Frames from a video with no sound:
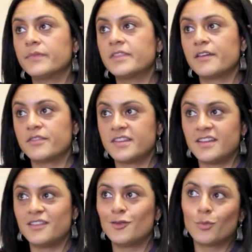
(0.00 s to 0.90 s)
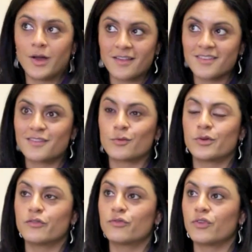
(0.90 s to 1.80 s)
They've seen the West
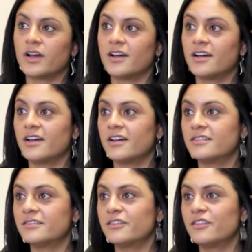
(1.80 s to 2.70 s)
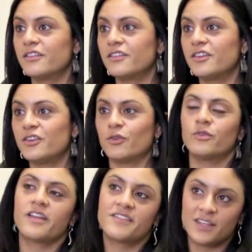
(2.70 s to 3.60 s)
sort of, you know,
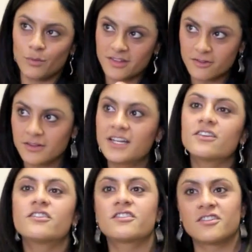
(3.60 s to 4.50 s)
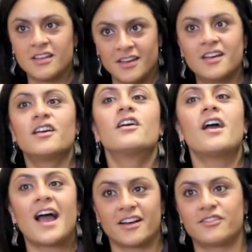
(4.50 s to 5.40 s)
they've seen Western leaders
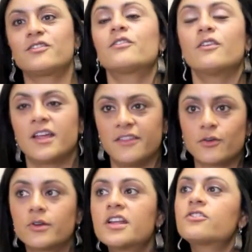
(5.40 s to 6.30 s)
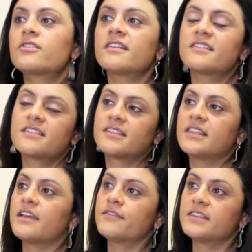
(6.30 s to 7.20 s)
act in their own interests.
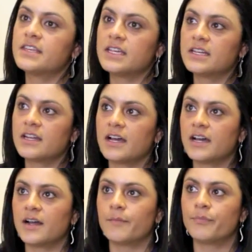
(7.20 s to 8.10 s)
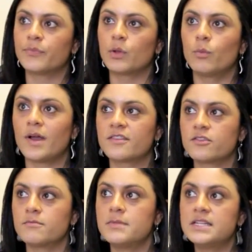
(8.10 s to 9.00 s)
They've seen
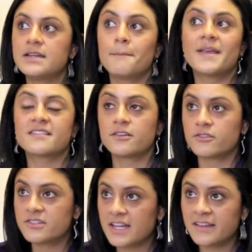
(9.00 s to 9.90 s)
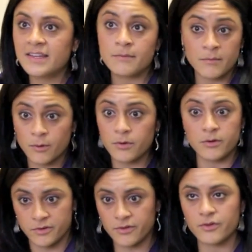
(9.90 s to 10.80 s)
Western media misunderstand them,
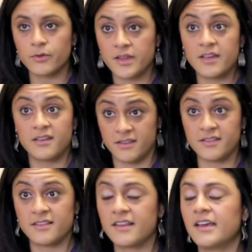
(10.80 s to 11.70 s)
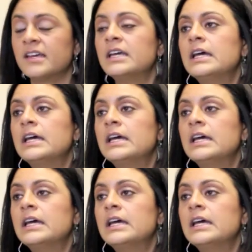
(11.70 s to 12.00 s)
or so they say.